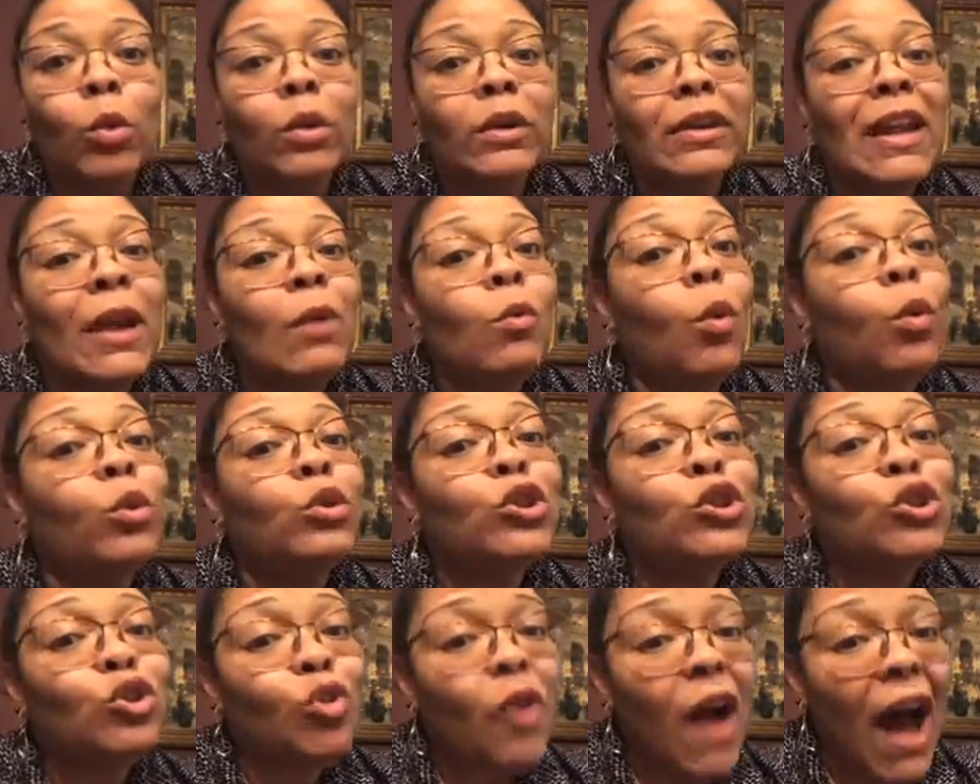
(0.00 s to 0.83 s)
They won't
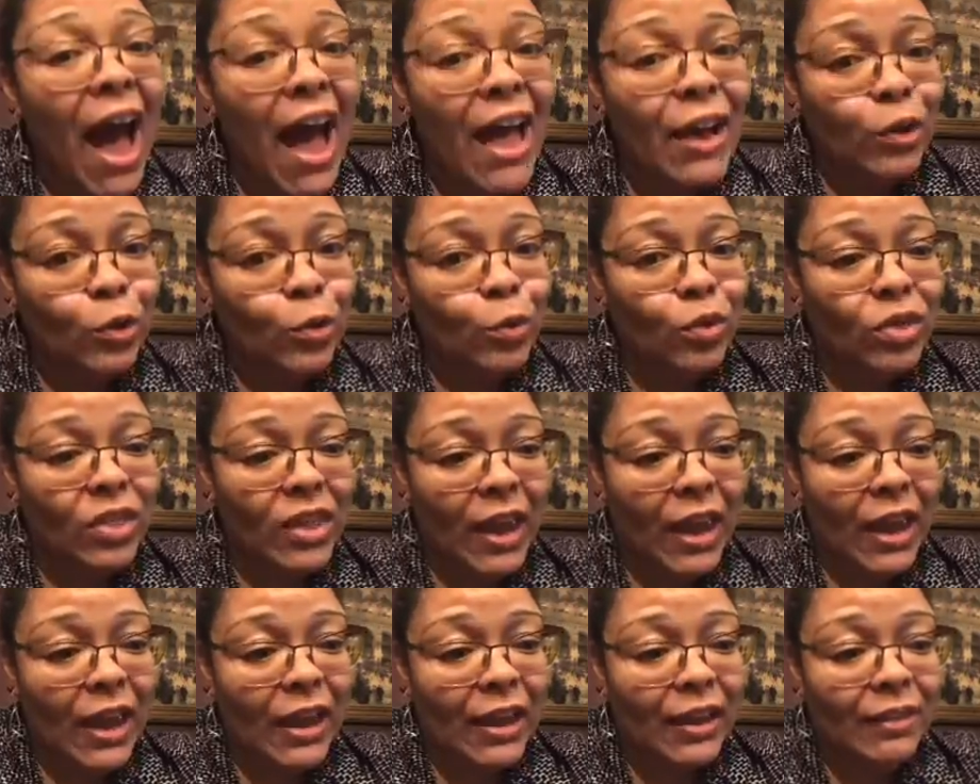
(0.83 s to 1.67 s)
try new
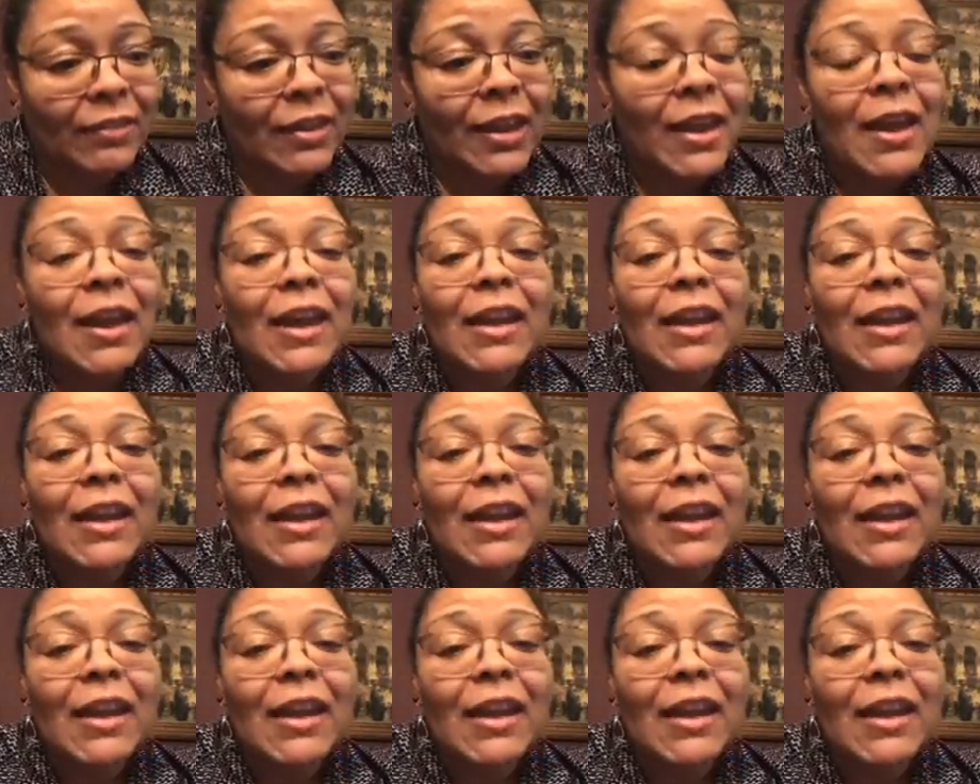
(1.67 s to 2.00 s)
things.